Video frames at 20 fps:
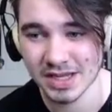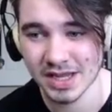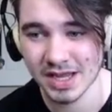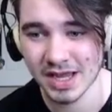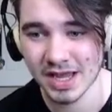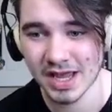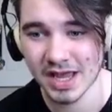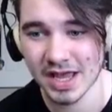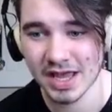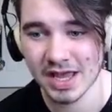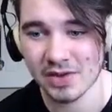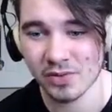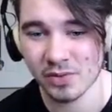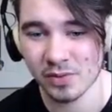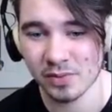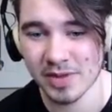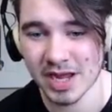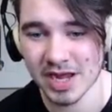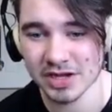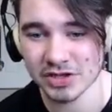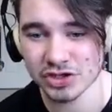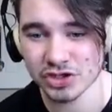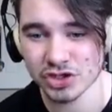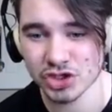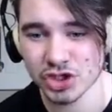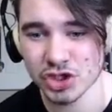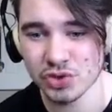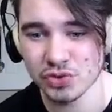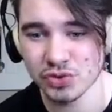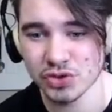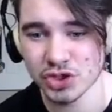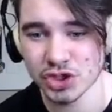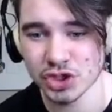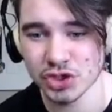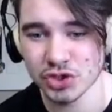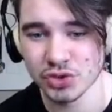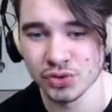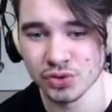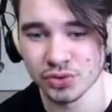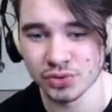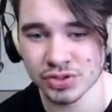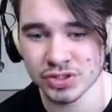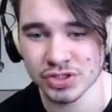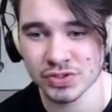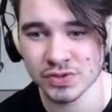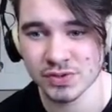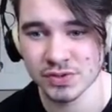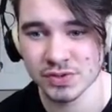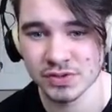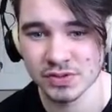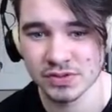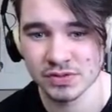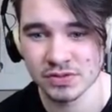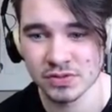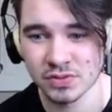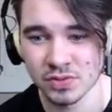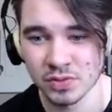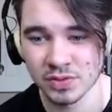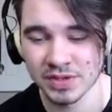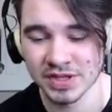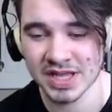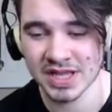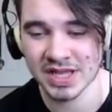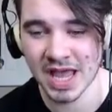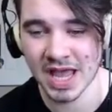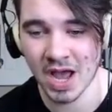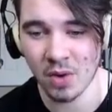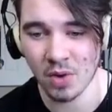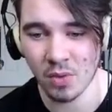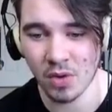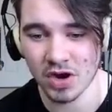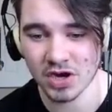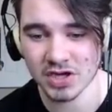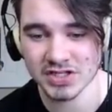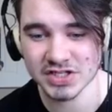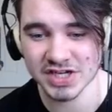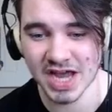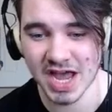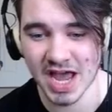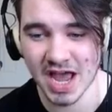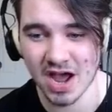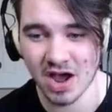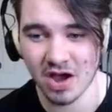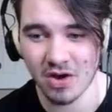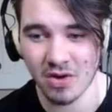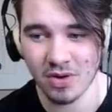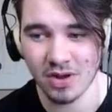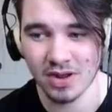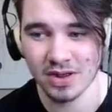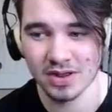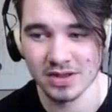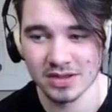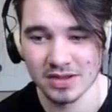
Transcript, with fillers: Hey, we're back at the choo-choos. We're in the catwalks now.